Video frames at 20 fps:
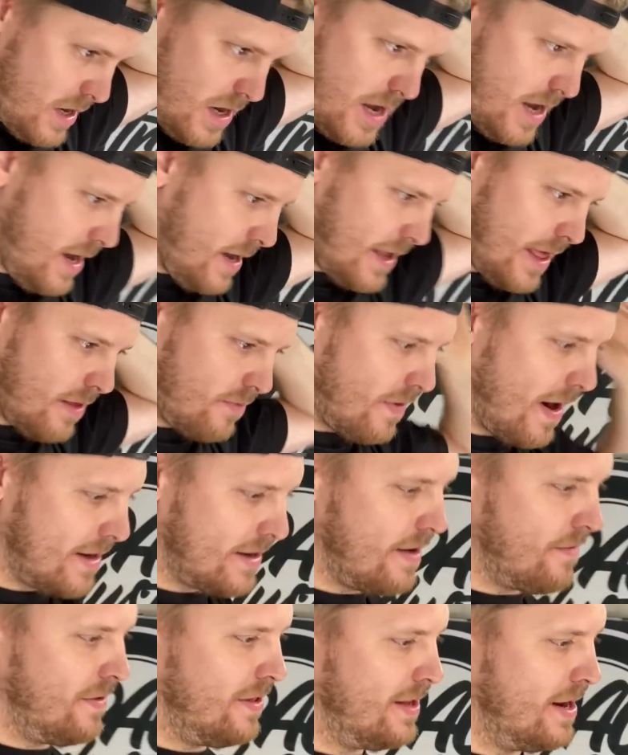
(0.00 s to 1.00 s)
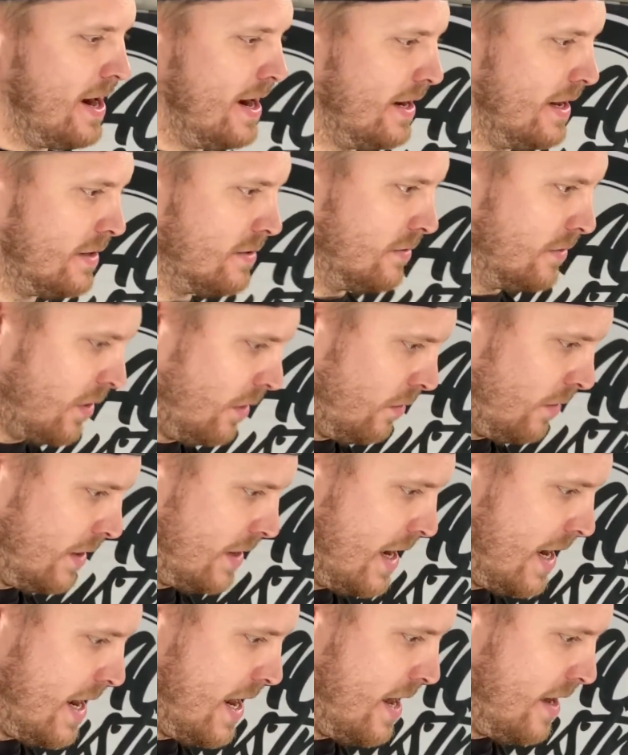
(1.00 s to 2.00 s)
Get the rad and everything in, get some
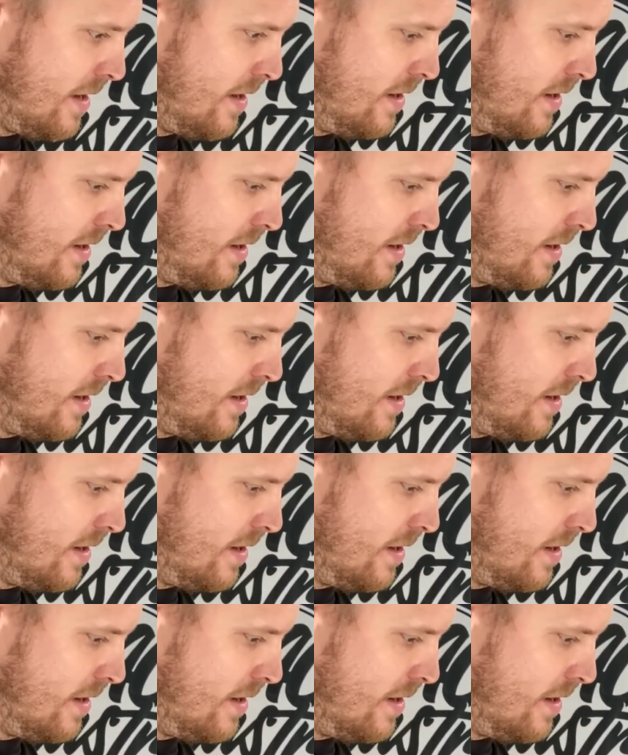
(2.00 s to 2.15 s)
coolant in it.